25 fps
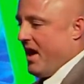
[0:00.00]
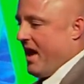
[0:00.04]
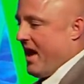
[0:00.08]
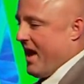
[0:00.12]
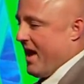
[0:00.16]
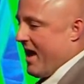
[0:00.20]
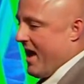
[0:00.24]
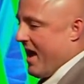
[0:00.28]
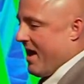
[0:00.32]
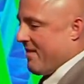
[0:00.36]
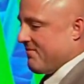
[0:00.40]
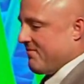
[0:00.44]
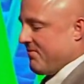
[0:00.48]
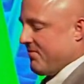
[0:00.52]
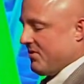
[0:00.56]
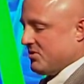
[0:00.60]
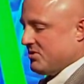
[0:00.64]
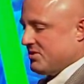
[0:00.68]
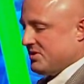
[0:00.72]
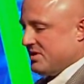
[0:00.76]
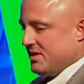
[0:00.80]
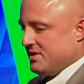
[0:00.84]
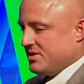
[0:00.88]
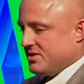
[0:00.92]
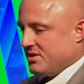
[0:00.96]
At first,
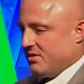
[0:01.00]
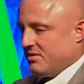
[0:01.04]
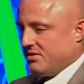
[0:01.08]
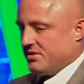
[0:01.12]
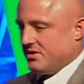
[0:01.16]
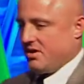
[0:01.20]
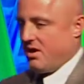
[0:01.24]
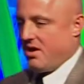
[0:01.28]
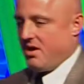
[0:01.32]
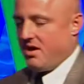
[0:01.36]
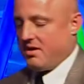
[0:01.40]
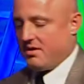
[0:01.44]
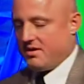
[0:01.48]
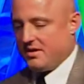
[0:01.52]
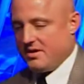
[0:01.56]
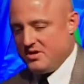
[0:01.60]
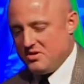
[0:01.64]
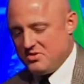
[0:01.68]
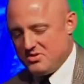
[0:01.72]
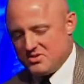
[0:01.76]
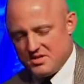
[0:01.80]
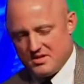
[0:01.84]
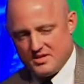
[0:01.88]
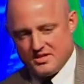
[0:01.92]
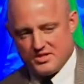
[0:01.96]
they started
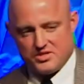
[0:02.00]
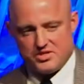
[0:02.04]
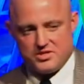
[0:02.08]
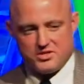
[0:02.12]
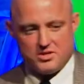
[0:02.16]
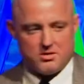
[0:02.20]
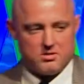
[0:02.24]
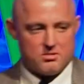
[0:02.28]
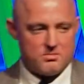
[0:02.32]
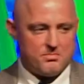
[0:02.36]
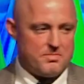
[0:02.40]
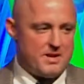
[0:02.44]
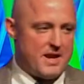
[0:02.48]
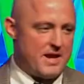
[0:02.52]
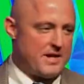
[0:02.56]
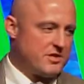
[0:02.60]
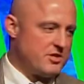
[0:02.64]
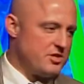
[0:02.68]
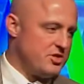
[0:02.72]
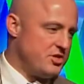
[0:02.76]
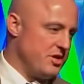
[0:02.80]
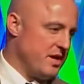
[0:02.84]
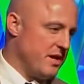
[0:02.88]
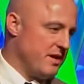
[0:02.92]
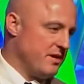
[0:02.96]
using this term next
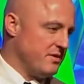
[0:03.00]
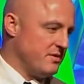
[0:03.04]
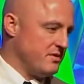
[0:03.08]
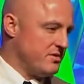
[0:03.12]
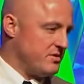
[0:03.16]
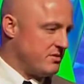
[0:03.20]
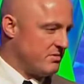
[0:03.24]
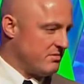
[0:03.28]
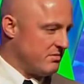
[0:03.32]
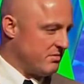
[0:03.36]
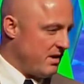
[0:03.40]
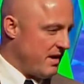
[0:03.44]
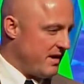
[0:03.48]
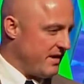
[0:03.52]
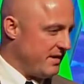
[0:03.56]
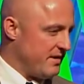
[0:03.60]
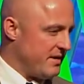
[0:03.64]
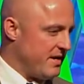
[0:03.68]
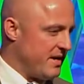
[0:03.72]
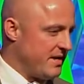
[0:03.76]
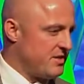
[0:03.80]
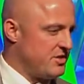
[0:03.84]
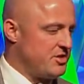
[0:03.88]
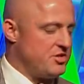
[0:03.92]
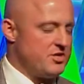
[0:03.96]
gens, right?
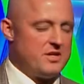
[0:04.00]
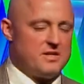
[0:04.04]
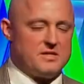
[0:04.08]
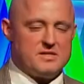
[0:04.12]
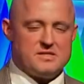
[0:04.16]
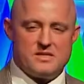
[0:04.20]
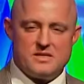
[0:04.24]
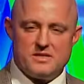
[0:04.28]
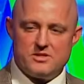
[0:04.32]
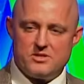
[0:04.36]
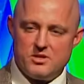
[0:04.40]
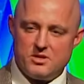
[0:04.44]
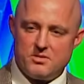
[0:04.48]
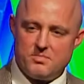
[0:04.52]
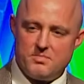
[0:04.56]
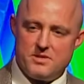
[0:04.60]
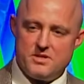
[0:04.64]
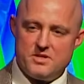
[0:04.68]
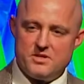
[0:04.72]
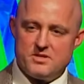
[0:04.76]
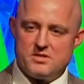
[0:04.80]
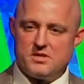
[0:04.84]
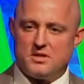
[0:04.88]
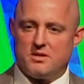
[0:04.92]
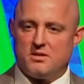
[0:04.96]
Next gens. And it took me
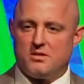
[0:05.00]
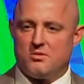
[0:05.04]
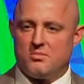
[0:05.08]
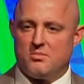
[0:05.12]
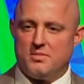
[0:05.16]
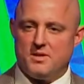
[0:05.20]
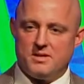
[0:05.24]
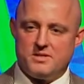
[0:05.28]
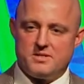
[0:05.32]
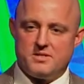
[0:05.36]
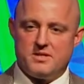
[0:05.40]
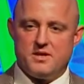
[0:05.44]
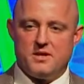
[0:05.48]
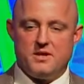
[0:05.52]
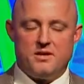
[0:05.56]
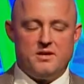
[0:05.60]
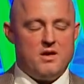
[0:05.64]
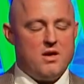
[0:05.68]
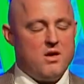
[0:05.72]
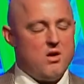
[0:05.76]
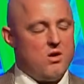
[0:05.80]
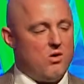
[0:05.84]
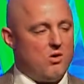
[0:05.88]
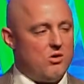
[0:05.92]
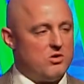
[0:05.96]
just a little bit to
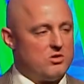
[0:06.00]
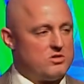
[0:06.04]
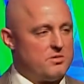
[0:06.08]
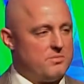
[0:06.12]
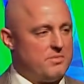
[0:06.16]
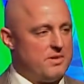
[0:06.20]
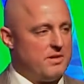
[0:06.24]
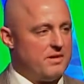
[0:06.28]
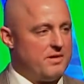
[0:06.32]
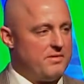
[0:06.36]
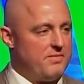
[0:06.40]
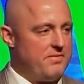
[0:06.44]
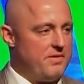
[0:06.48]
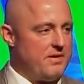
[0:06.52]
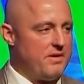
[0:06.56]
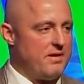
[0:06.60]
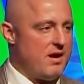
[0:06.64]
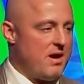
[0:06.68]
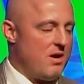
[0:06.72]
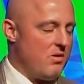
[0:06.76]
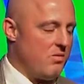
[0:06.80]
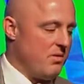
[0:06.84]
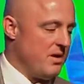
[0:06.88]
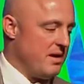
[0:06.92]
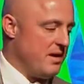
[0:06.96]
ultimately figure
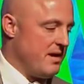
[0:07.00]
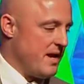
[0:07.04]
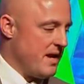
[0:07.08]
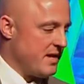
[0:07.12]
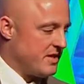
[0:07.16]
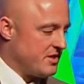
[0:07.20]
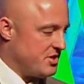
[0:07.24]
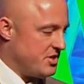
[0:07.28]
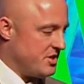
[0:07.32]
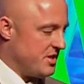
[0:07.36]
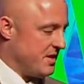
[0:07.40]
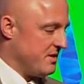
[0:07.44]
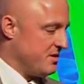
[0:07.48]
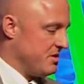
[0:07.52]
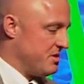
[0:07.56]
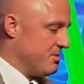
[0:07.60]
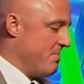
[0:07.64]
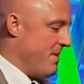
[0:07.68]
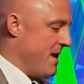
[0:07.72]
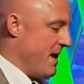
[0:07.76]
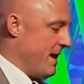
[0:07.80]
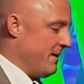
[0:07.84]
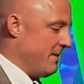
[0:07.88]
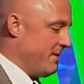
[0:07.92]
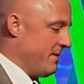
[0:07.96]
out what next gens
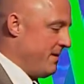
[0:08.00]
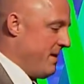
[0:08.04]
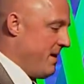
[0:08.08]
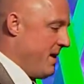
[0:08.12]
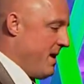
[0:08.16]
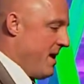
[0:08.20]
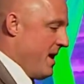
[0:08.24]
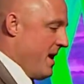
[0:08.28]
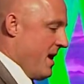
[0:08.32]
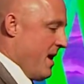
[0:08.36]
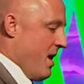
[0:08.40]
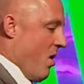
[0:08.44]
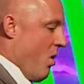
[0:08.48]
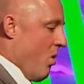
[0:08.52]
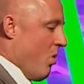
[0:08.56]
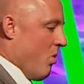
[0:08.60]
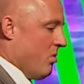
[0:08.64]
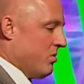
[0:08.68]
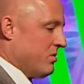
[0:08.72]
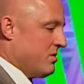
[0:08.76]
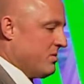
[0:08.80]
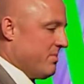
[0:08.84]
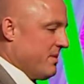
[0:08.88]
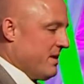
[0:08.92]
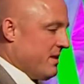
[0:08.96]
meant.
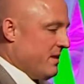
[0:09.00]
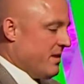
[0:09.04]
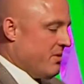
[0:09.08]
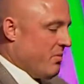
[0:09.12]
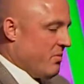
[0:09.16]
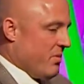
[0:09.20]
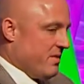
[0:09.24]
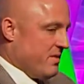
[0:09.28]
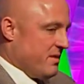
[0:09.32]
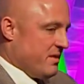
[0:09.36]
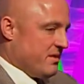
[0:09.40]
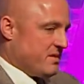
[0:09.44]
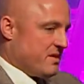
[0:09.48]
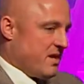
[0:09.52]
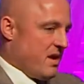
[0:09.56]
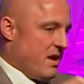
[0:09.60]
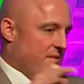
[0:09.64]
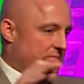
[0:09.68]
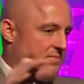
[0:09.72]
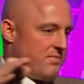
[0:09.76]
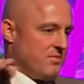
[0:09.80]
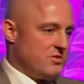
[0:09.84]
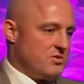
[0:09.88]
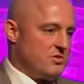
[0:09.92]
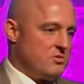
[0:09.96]
Ultimately, what this
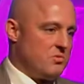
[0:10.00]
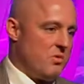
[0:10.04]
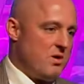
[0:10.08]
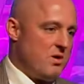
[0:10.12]
conference